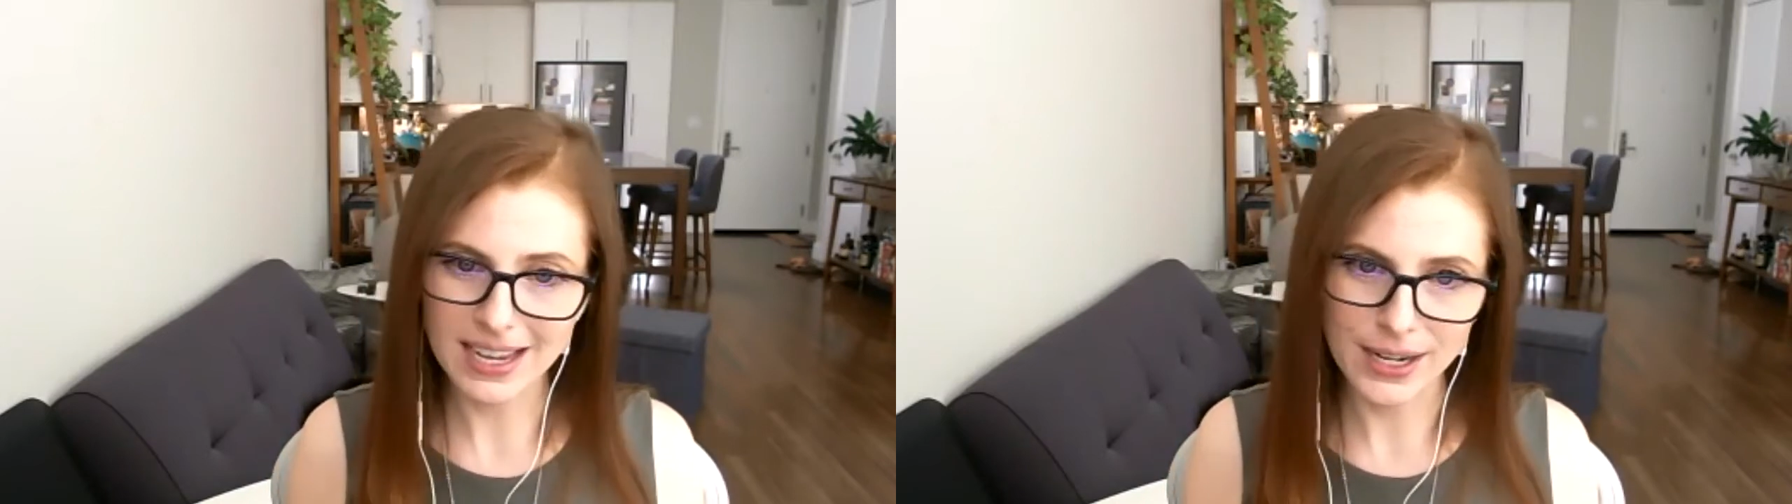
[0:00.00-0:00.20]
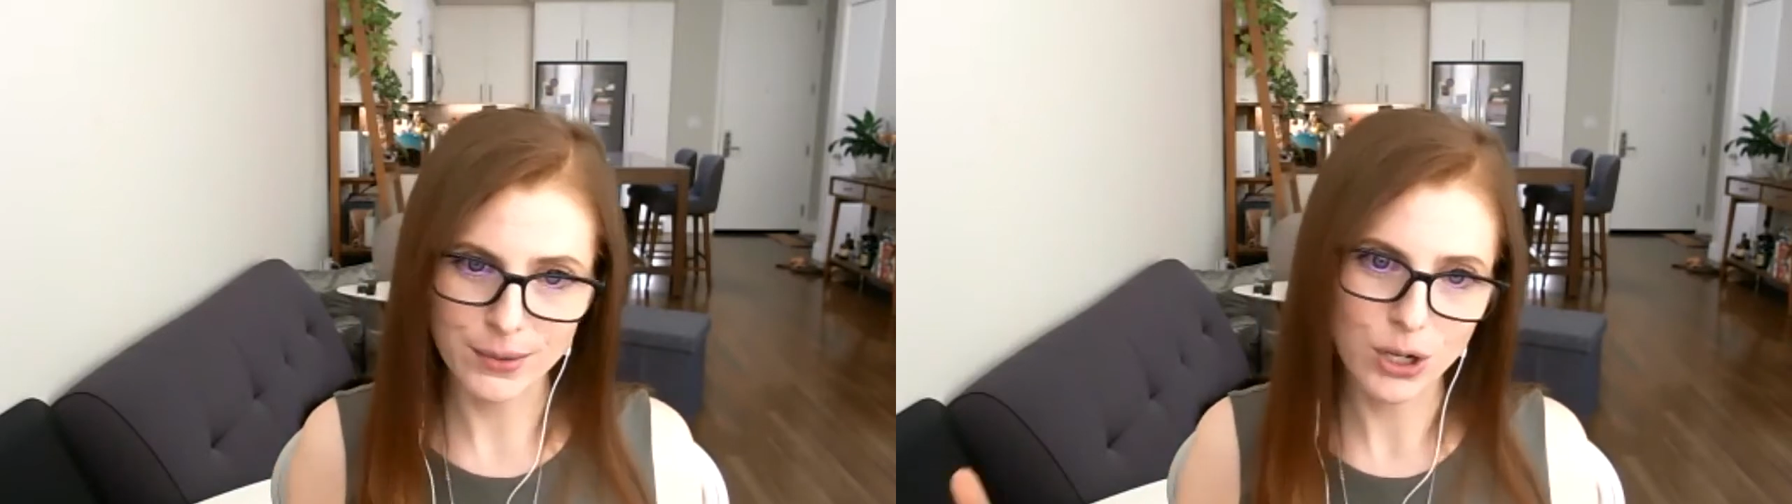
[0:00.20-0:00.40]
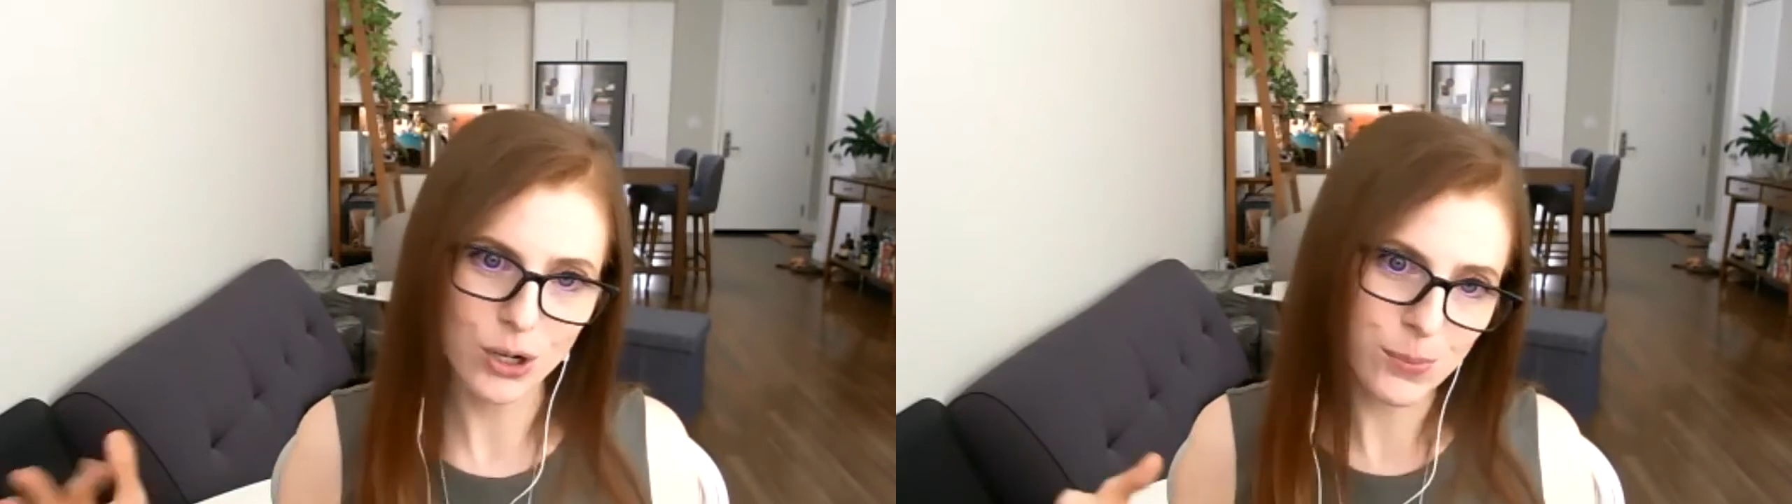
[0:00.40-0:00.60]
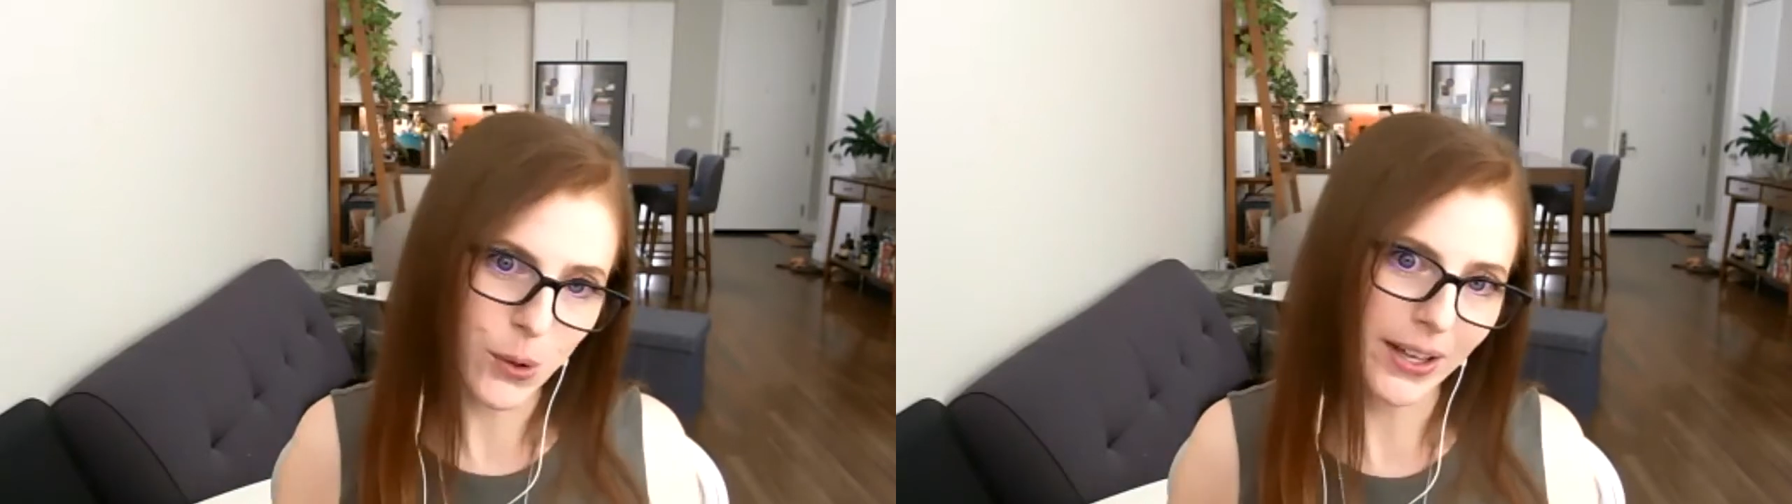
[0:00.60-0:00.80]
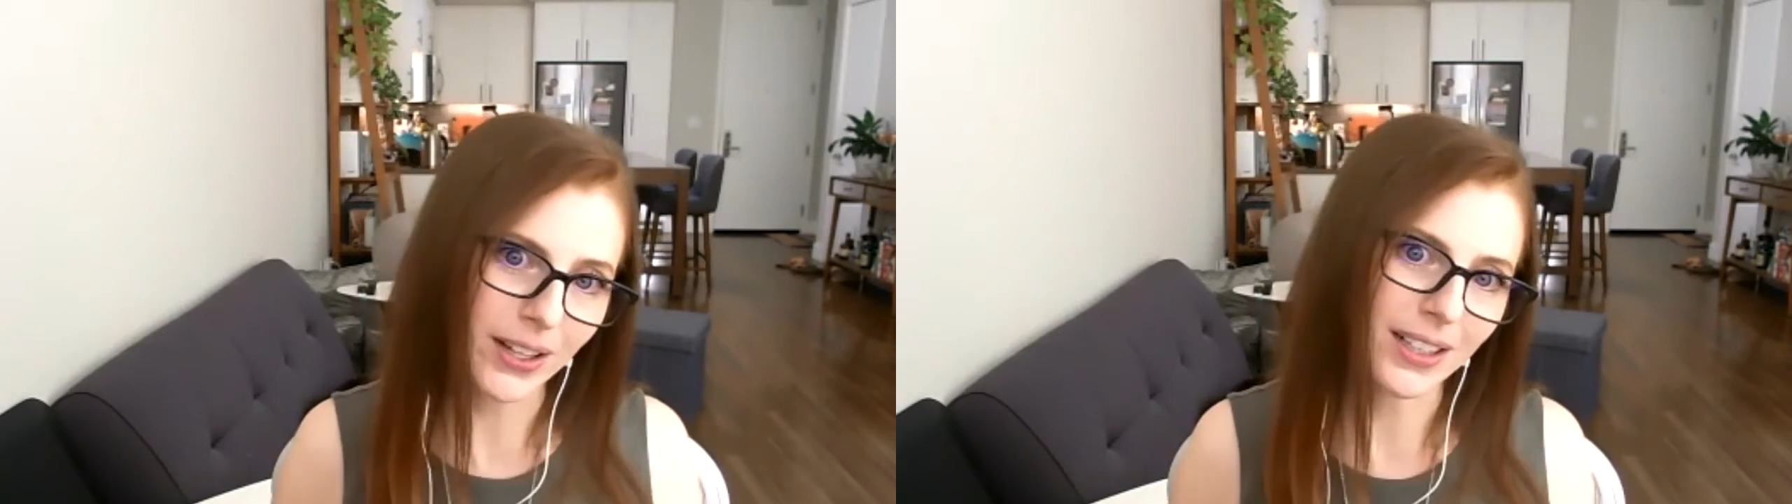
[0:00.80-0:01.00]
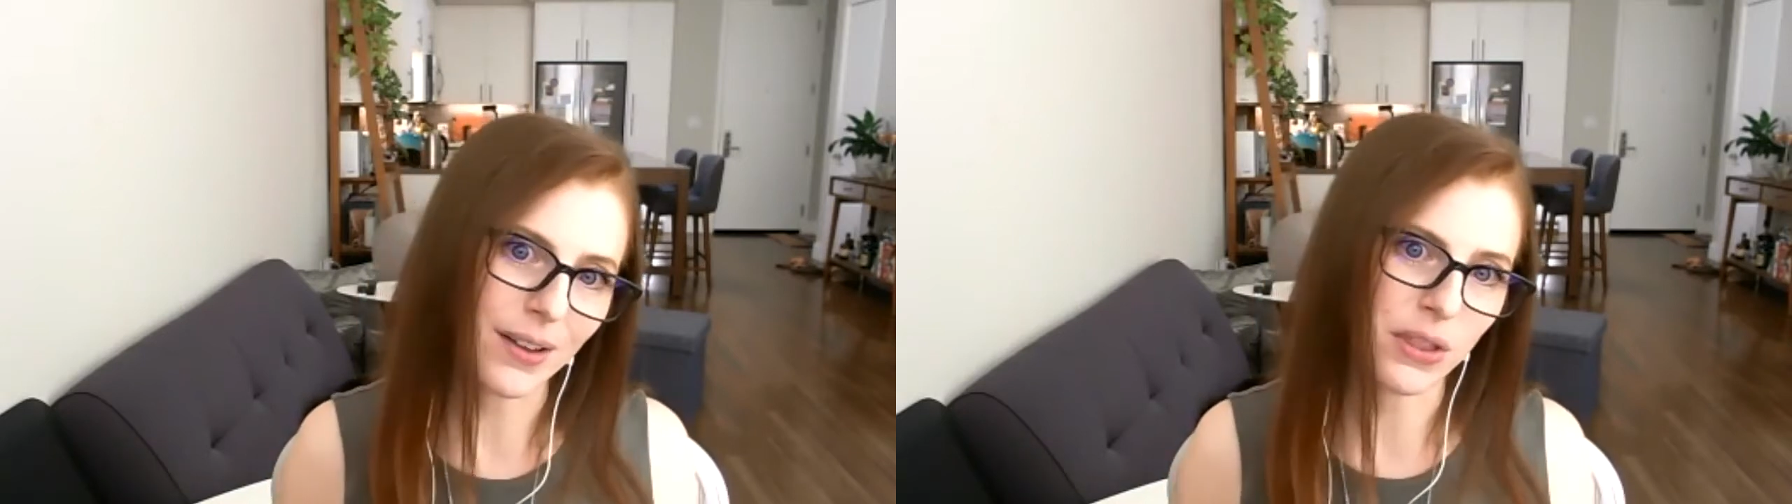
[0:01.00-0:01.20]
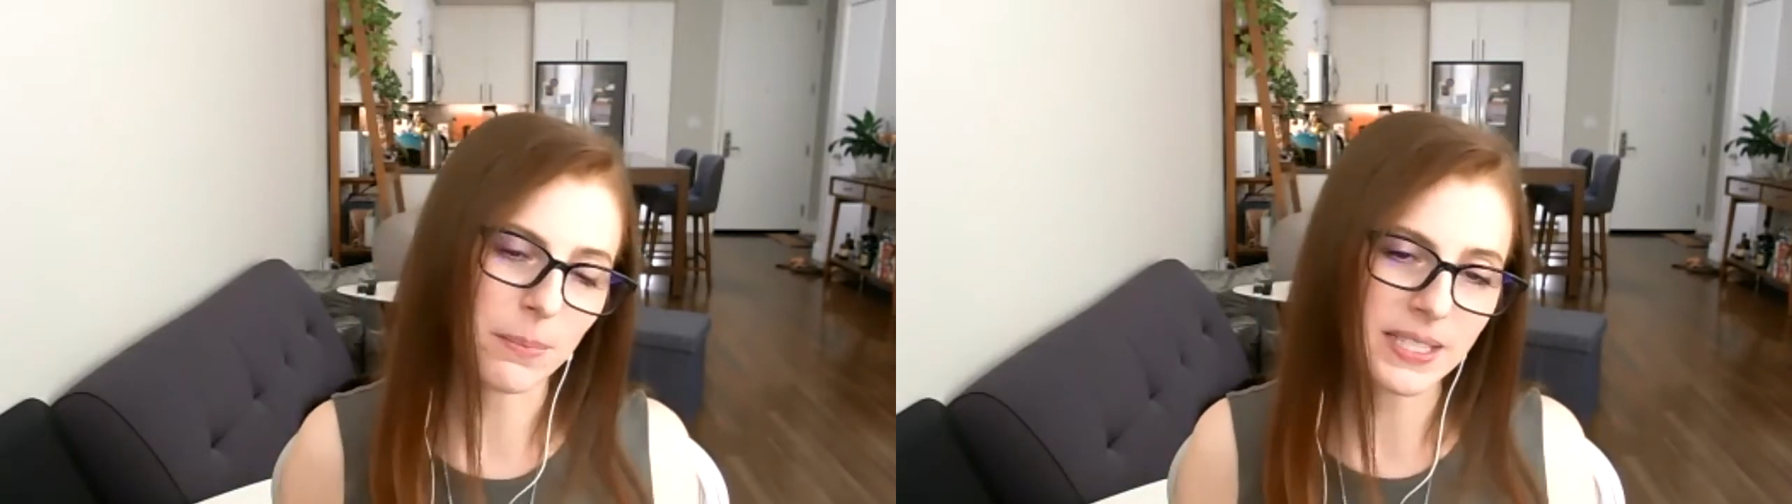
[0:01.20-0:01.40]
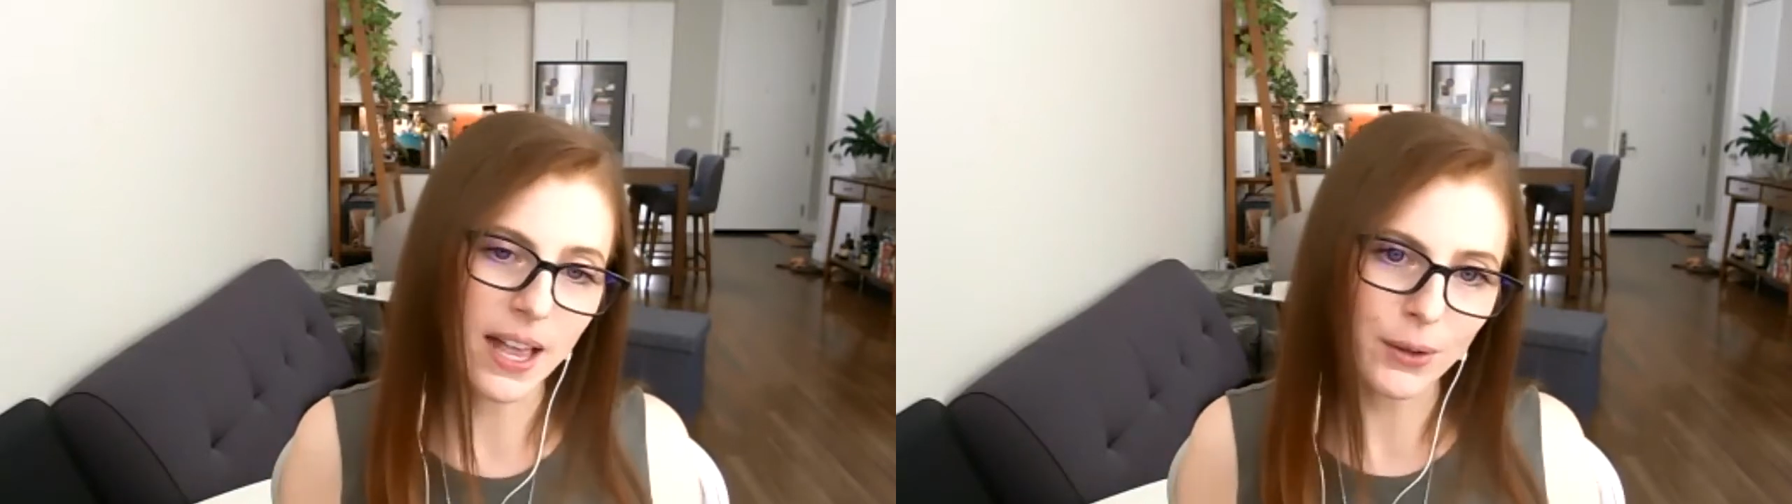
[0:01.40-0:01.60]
kind of turmoil of themselves